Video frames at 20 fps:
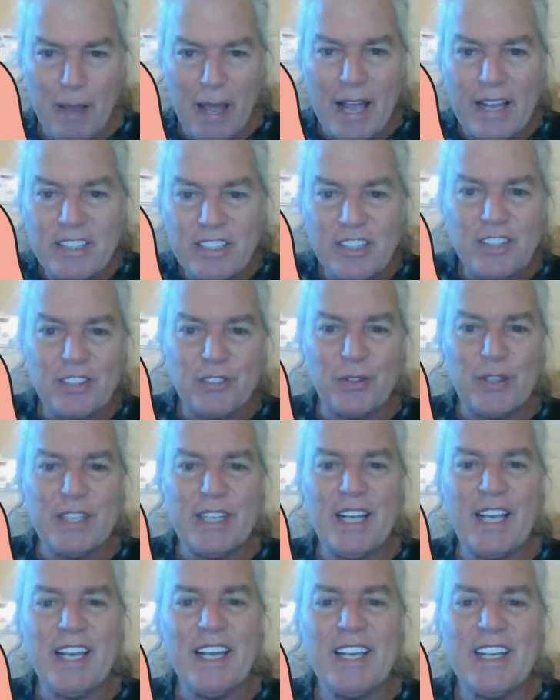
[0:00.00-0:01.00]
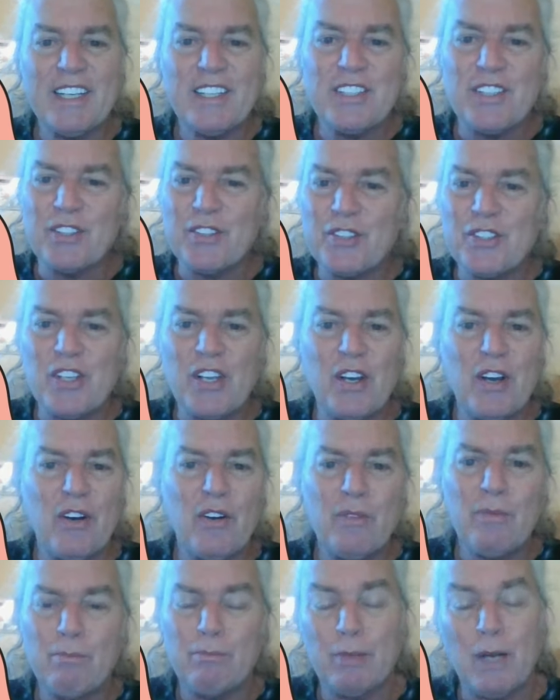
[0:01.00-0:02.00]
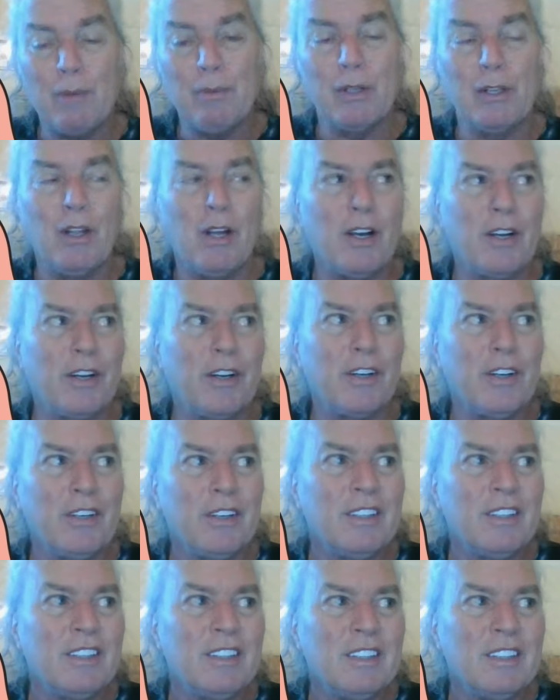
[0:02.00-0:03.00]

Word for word: past three days or so, probably longer,